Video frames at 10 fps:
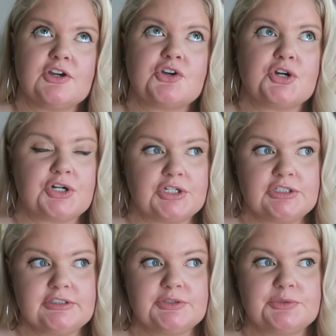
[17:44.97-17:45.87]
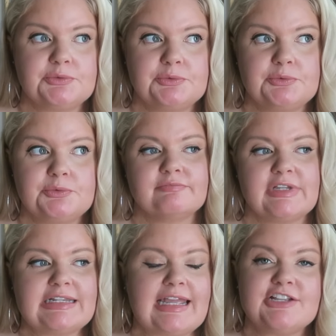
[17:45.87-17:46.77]
girl who
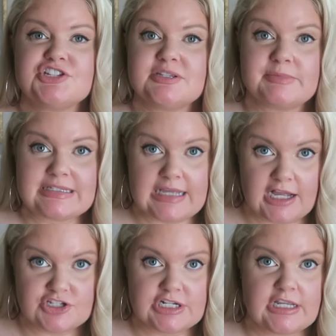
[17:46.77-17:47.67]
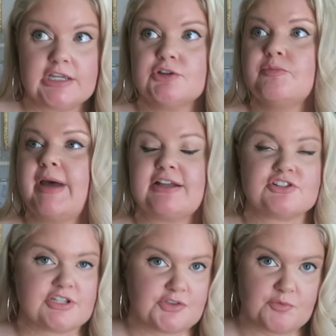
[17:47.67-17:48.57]
engages in misogyny, who
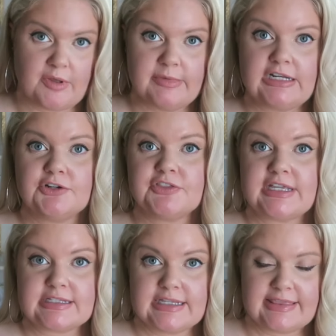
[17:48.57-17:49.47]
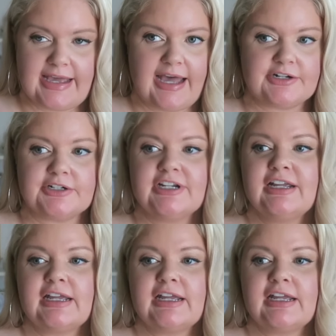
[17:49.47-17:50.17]
bashes other women or things like that, or